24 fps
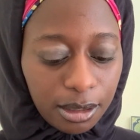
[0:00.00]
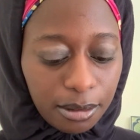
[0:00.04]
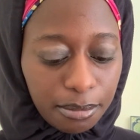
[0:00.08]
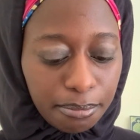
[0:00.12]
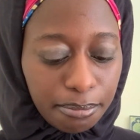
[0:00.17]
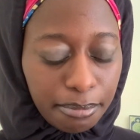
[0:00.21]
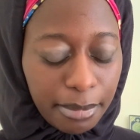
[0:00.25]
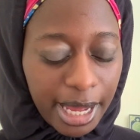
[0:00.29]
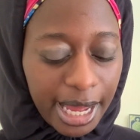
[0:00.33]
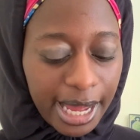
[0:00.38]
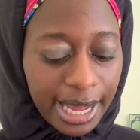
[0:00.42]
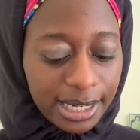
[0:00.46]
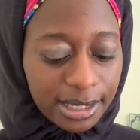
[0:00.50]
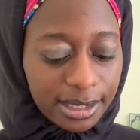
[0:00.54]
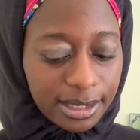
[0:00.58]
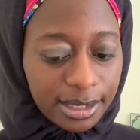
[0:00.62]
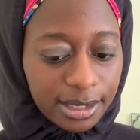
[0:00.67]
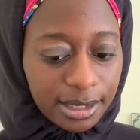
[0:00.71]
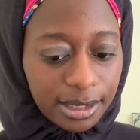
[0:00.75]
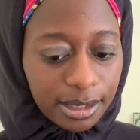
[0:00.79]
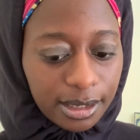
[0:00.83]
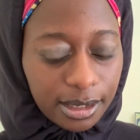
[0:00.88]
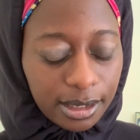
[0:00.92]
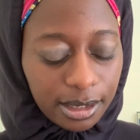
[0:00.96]
matte
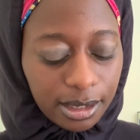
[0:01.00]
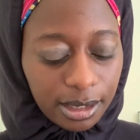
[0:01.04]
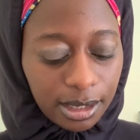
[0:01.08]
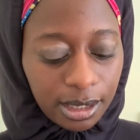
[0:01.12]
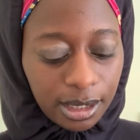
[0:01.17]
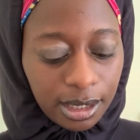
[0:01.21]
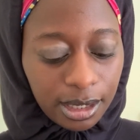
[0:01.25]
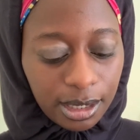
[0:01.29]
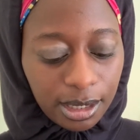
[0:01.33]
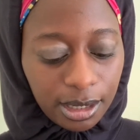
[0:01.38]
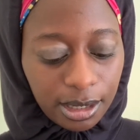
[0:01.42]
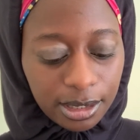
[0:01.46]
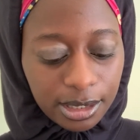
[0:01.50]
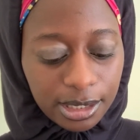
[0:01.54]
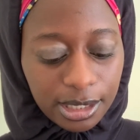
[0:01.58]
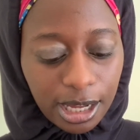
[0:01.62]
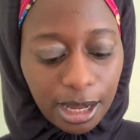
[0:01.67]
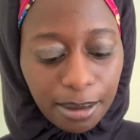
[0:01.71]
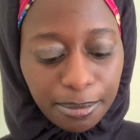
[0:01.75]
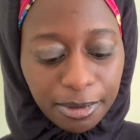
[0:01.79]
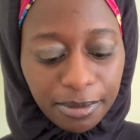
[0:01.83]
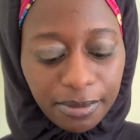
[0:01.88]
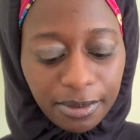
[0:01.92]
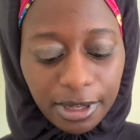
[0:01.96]
on
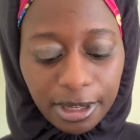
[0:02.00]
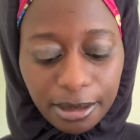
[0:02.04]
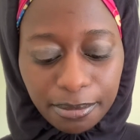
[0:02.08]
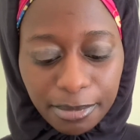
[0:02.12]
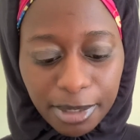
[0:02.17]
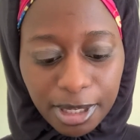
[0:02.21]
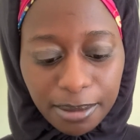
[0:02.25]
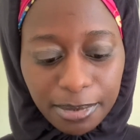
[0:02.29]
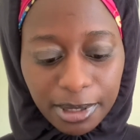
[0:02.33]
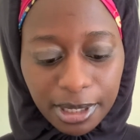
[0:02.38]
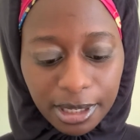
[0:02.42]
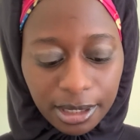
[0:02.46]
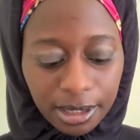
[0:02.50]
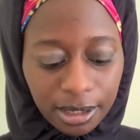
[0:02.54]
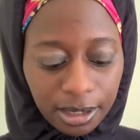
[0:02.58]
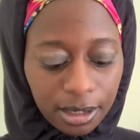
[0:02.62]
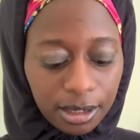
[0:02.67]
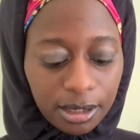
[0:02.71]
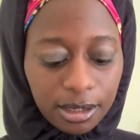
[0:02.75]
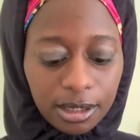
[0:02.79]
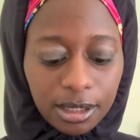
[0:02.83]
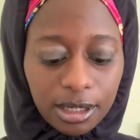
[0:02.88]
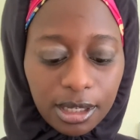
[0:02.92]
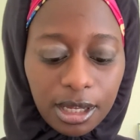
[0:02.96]
top of it, maybe
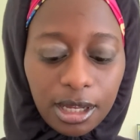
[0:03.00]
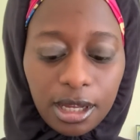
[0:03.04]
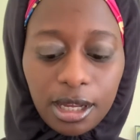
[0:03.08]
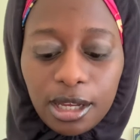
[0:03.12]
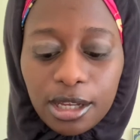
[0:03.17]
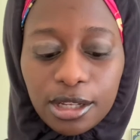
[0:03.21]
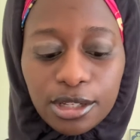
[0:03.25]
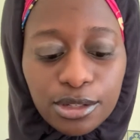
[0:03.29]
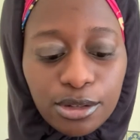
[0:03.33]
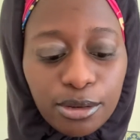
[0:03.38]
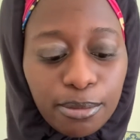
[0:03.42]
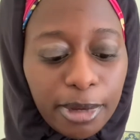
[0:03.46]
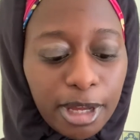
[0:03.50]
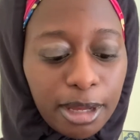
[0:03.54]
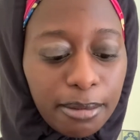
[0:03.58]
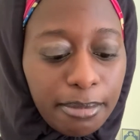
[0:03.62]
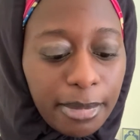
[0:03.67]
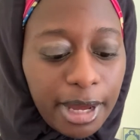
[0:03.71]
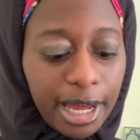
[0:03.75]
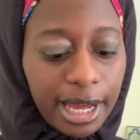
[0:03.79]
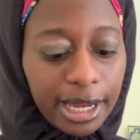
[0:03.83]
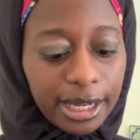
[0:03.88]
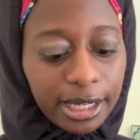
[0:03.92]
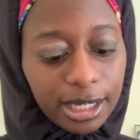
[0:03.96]
it'll. So my
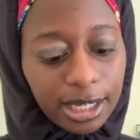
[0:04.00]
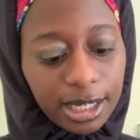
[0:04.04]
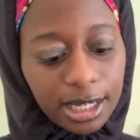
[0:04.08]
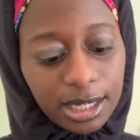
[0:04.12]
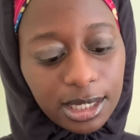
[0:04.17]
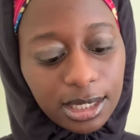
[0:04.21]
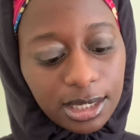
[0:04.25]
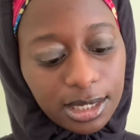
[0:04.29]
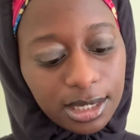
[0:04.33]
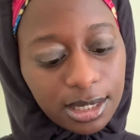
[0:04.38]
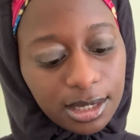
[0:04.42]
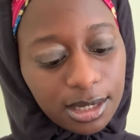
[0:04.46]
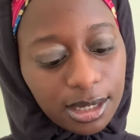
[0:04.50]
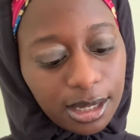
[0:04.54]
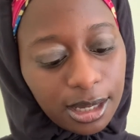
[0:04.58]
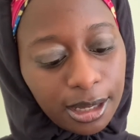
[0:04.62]
MAC, it's